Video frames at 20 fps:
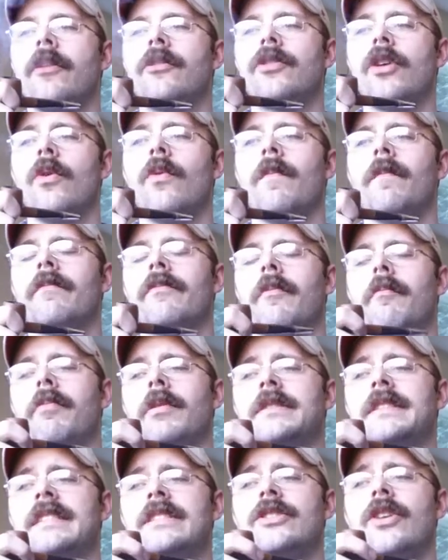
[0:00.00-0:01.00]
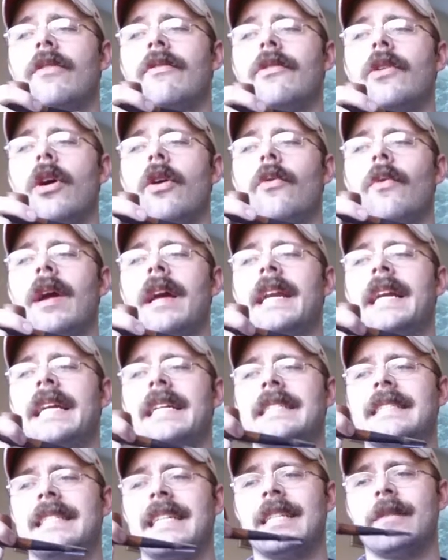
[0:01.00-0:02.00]
So puts its overall rating
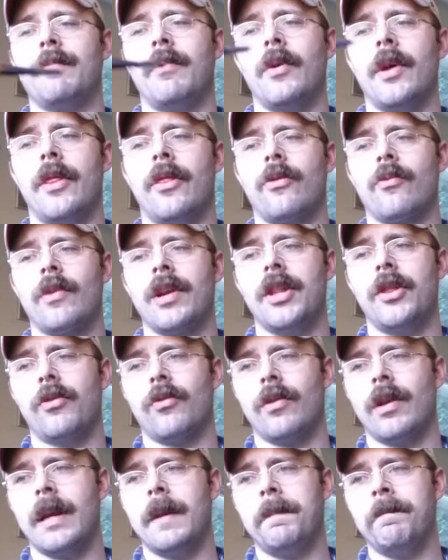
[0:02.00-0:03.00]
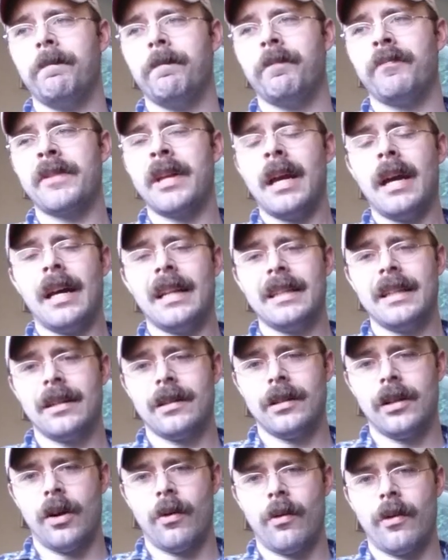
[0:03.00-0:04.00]
at 6.33. A
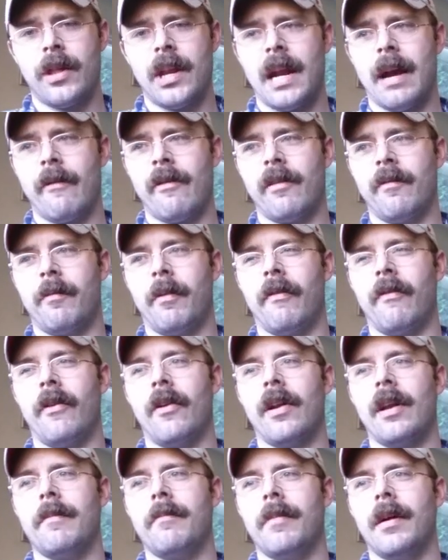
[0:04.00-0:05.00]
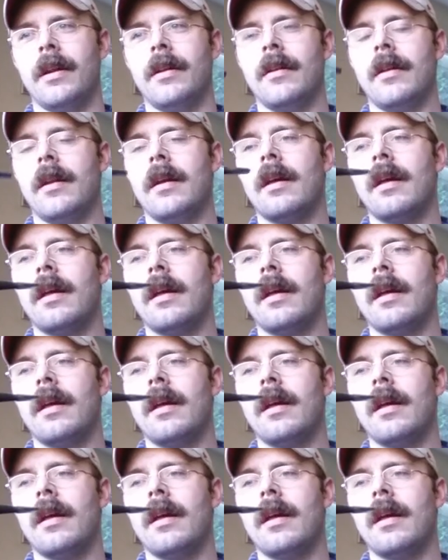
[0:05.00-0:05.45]
little lower than I would have preferred it, but